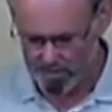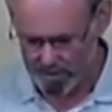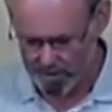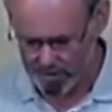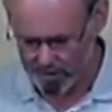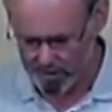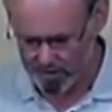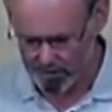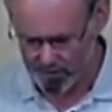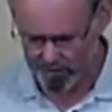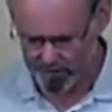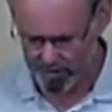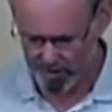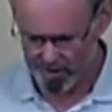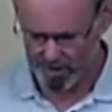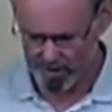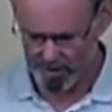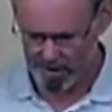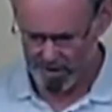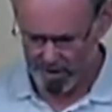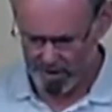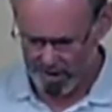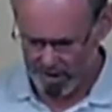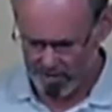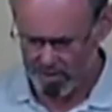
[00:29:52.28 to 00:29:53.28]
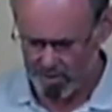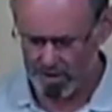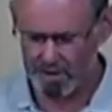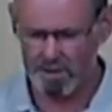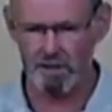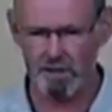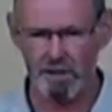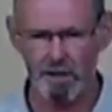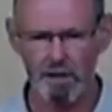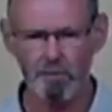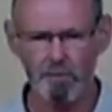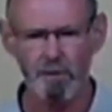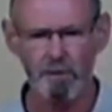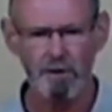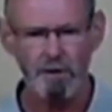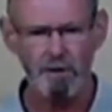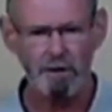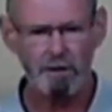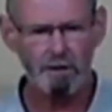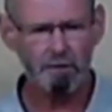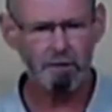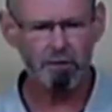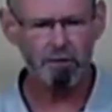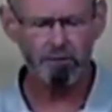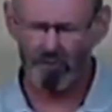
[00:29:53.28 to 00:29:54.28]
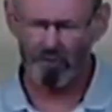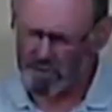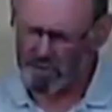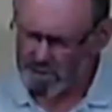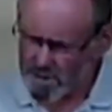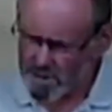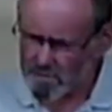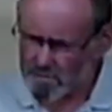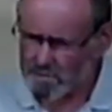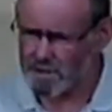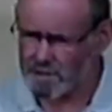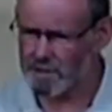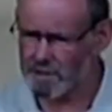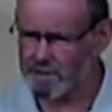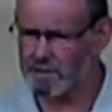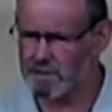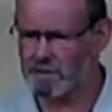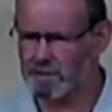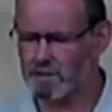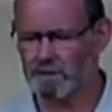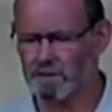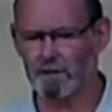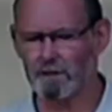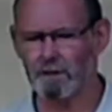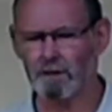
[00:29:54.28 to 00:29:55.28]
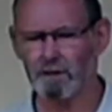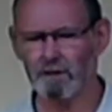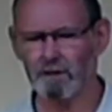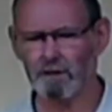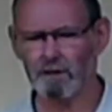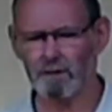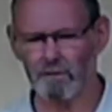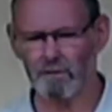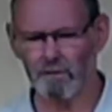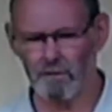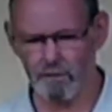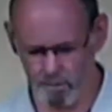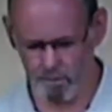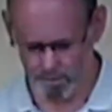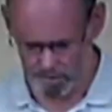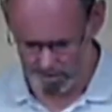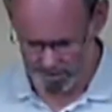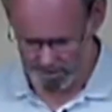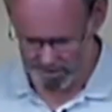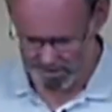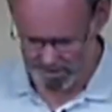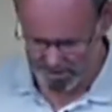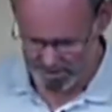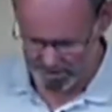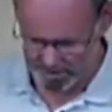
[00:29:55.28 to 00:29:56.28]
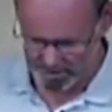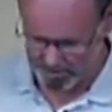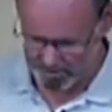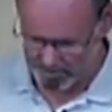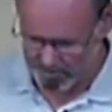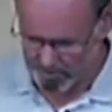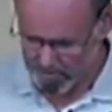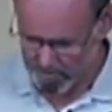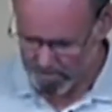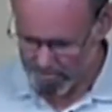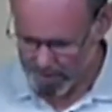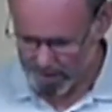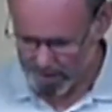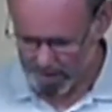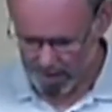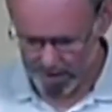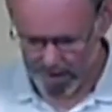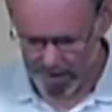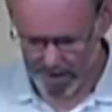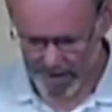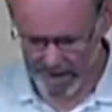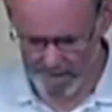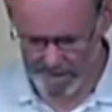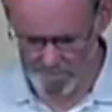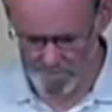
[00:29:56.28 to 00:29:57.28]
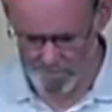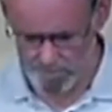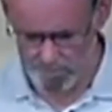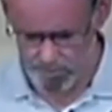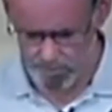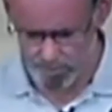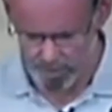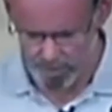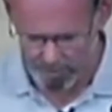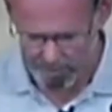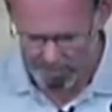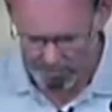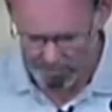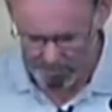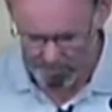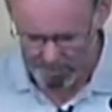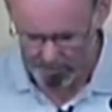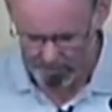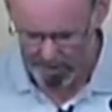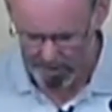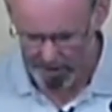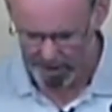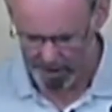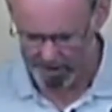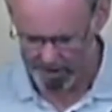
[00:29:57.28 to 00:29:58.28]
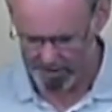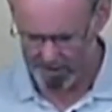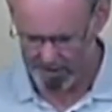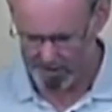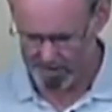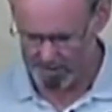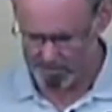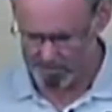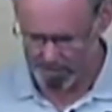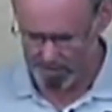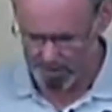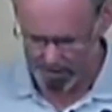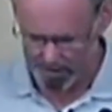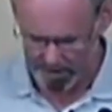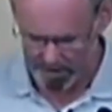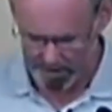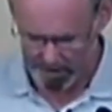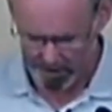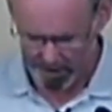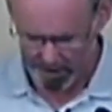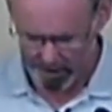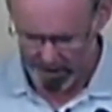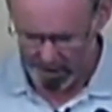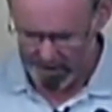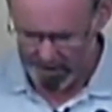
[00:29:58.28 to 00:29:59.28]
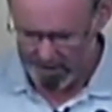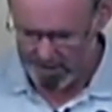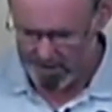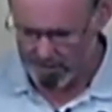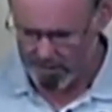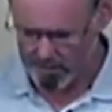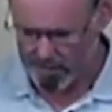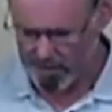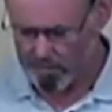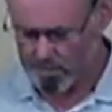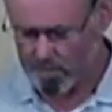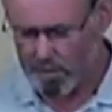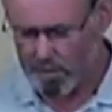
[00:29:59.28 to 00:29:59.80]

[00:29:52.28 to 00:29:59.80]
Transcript: beliefs, by deliberately or sometimes thoughtlessly allowing the world to impact us by some of the